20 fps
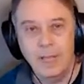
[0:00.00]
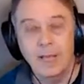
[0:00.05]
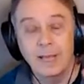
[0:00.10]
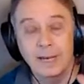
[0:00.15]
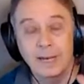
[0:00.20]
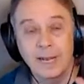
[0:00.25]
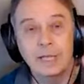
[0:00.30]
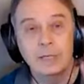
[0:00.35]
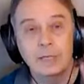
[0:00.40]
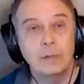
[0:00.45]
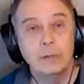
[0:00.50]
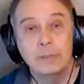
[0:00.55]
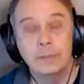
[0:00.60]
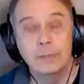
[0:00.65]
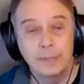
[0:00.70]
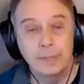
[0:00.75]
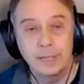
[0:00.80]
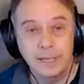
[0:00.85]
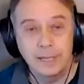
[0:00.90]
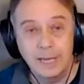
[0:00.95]
And I go
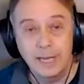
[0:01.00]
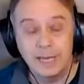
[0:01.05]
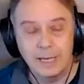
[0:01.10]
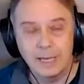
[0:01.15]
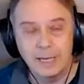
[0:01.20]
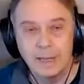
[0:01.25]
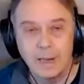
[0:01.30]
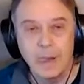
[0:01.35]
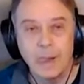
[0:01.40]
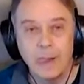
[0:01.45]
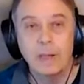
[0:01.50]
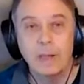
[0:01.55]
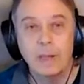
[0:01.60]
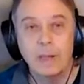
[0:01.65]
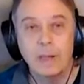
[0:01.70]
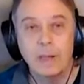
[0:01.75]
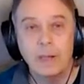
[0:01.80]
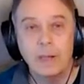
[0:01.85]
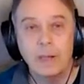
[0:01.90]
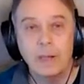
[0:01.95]
do the gig.
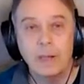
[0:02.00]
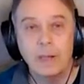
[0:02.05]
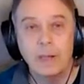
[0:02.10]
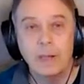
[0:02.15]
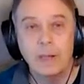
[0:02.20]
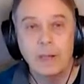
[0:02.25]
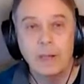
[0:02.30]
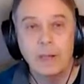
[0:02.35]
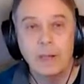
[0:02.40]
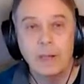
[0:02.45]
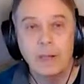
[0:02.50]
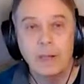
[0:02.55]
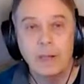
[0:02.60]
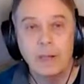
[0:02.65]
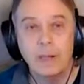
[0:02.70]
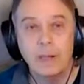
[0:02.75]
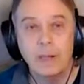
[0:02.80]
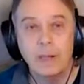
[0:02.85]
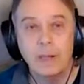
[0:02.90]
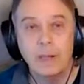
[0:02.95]
Okay?
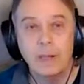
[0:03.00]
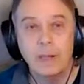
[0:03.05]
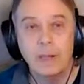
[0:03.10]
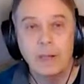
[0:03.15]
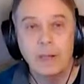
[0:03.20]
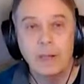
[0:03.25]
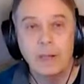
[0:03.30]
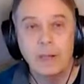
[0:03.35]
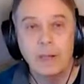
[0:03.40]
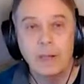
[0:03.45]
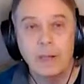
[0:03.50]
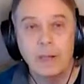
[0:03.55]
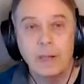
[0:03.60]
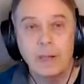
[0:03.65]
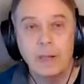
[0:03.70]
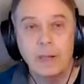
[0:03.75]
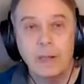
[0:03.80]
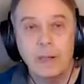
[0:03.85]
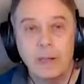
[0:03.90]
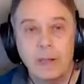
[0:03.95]
So I
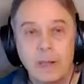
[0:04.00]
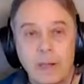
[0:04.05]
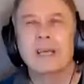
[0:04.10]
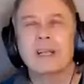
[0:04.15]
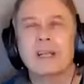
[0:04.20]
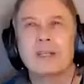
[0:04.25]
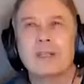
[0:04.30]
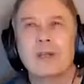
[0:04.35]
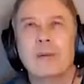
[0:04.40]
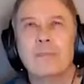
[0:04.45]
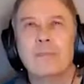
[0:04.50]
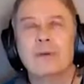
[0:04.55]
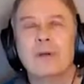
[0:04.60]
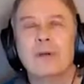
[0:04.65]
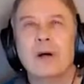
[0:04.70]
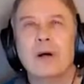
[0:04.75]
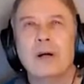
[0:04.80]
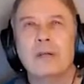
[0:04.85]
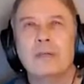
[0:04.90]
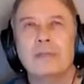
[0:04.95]
think it was at a club
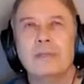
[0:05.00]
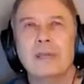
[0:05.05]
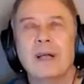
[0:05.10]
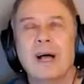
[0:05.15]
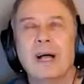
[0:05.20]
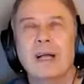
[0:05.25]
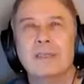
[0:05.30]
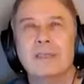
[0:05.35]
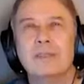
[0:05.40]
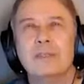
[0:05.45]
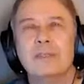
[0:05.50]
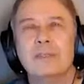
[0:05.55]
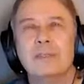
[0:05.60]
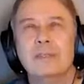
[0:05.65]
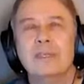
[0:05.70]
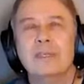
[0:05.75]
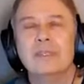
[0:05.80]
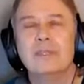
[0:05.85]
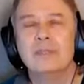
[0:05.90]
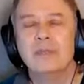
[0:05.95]
called,
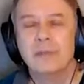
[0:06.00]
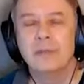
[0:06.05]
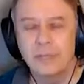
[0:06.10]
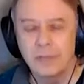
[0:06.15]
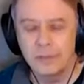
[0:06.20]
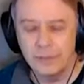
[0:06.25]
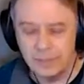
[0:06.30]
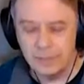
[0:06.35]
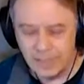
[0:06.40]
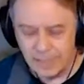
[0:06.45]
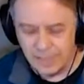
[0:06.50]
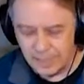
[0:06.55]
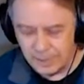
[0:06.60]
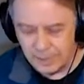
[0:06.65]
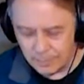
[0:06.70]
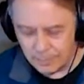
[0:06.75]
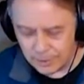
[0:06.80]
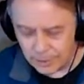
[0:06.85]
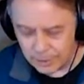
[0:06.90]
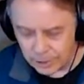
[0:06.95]
in Studio City,
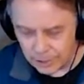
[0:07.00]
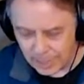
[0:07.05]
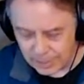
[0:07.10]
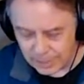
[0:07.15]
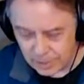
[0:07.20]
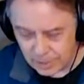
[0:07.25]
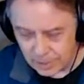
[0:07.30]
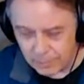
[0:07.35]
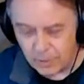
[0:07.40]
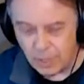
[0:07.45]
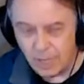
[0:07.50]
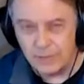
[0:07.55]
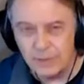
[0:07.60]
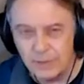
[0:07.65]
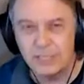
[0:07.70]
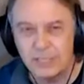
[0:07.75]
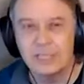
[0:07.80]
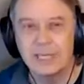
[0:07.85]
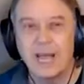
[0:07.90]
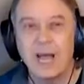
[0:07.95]
there was a jazz club called
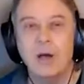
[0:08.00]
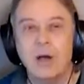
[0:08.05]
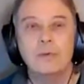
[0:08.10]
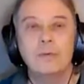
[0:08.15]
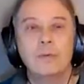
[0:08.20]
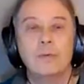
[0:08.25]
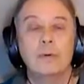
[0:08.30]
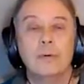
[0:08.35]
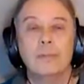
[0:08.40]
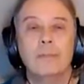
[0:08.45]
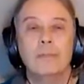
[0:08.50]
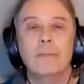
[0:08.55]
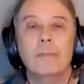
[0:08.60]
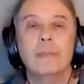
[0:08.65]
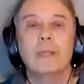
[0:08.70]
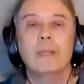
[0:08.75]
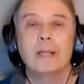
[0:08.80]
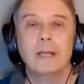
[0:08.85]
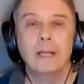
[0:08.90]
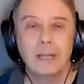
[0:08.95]
the Sound Room.
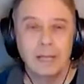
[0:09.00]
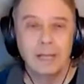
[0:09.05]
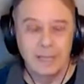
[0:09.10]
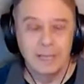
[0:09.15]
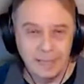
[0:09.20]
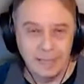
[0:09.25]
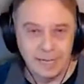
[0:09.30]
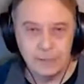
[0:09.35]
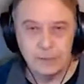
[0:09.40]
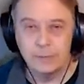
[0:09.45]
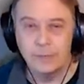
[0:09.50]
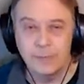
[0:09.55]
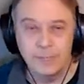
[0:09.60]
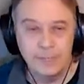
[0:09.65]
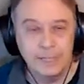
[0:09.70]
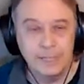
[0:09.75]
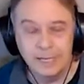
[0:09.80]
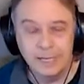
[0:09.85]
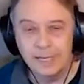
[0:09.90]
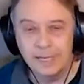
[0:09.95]
That's where we
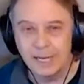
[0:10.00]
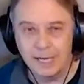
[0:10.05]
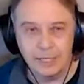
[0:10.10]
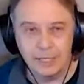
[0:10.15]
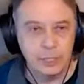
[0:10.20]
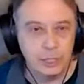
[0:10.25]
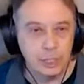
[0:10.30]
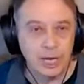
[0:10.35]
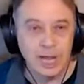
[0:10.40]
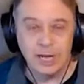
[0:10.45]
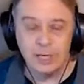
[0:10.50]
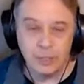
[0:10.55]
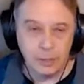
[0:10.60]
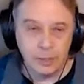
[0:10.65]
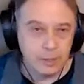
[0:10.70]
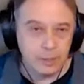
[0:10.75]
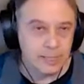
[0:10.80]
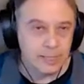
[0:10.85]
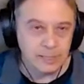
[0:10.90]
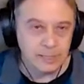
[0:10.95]
did the gig. It's John
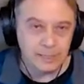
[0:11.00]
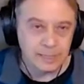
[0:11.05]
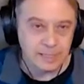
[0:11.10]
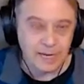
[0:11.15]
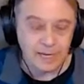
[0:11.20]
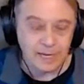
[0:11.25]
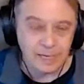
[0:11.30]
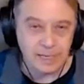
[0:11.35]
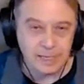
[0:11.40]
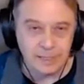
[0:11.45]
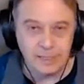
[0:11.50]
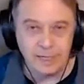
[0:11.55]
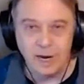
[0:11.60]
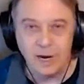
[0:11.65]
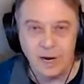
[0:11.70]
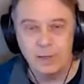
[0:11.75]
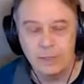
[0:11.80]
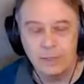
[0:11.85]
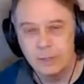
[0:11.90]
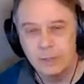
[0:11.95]
Koenig's the second
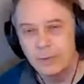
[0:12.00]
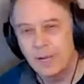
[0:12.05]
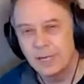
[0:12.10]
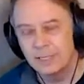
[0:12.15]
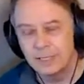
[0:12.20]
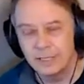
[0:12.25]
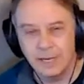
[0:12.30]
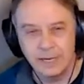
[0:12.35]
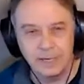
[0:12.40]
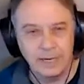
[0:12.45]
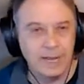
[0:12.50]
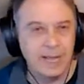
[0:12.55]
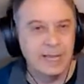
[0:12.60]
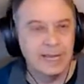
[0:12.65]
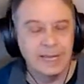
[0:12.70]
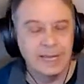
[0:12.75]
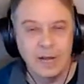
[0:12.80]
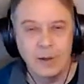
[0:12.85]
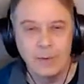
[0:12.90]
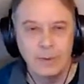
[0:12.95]
guitarist, who I started
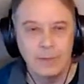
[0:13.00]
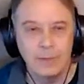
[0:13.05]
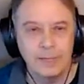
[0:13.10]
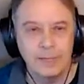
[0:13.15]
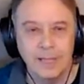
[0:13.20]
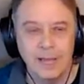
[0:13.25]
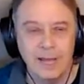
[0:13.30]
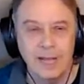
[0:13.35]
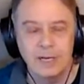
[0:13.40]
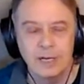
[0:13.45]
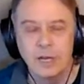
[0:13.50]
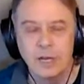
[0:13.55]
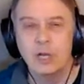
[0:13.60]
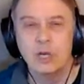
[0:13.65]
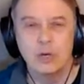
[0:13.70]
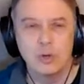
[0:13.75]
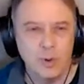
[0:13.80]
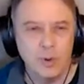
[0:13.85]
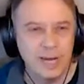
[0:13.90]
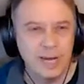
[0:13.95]
hanging out with a lot.
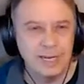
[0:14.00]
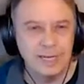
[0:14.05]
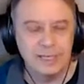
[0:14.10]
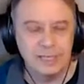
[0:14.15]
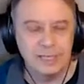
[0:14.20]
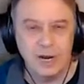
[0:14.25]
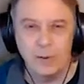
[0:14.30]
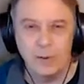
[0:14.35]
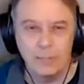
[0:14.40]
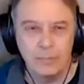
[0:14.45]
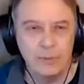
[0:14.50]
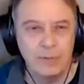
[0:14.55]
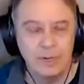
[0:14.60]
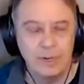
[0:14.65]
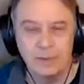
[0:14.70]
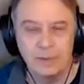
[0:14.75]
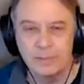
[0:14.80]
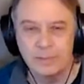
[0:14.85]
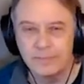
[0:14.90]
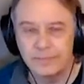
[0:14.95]
Great guitar player.